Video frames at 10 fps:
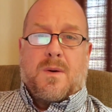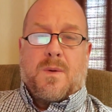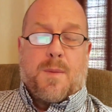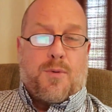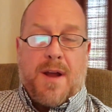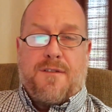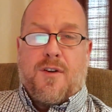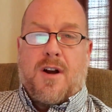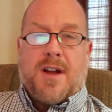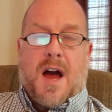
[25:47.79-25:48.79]
We can pray
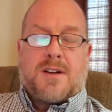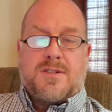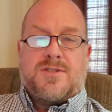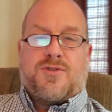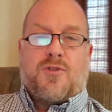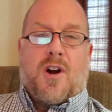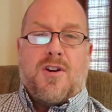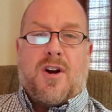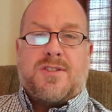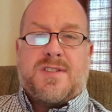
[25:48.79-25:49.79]
for our doctors, for our
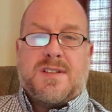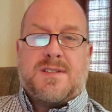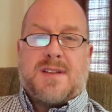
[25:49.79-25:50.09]
nurses.